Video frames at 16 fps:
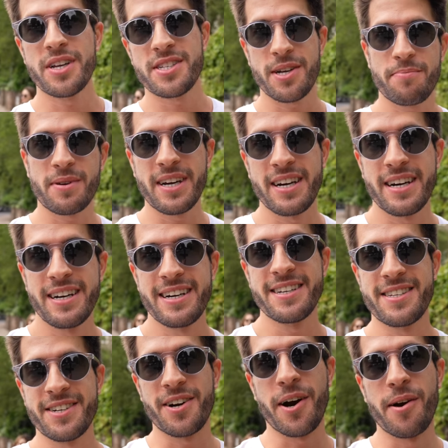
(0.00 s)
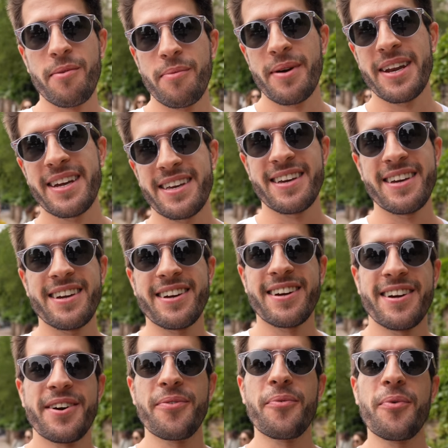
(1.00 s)
is up, guys? Karma Medic here,
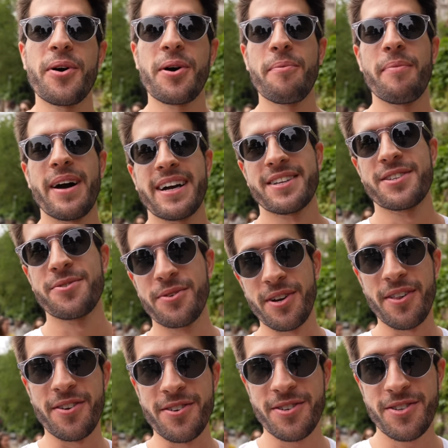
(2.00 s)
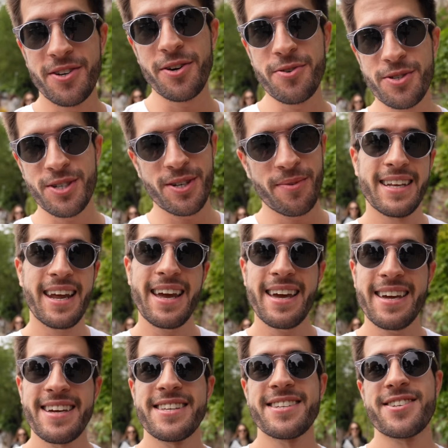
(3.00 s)
and welcome back to another dose.
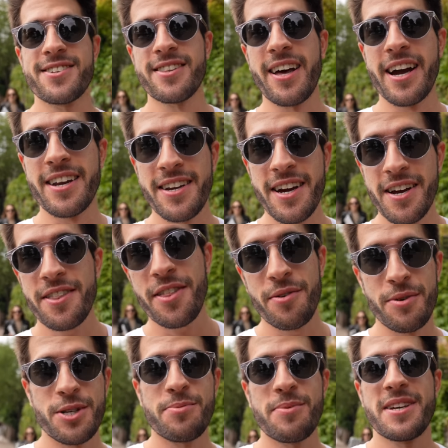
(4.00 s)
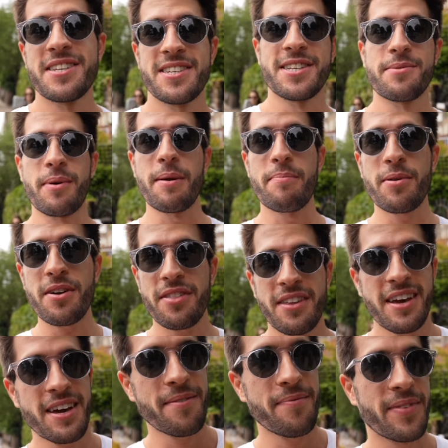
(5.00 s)
Today is July 9th, which means it's my
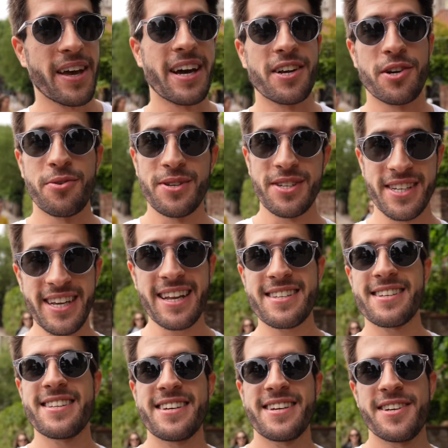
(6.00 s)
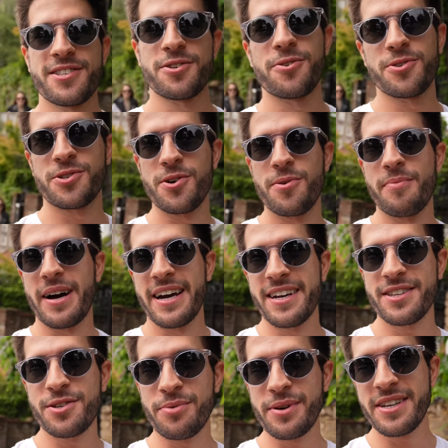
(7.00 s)
birthday, and coincidentally, it's also my
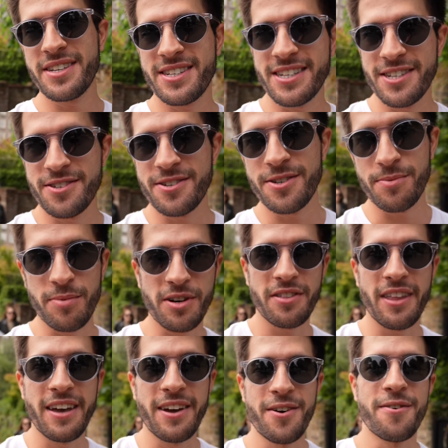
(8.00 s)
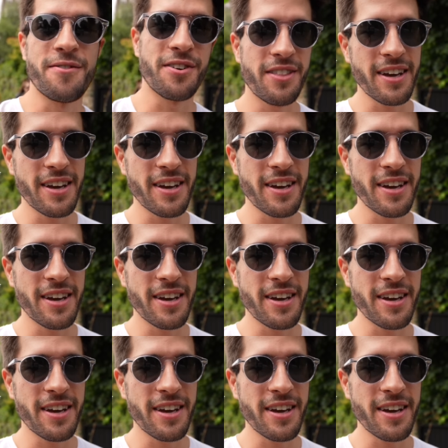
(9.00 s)
twin sister's birthday over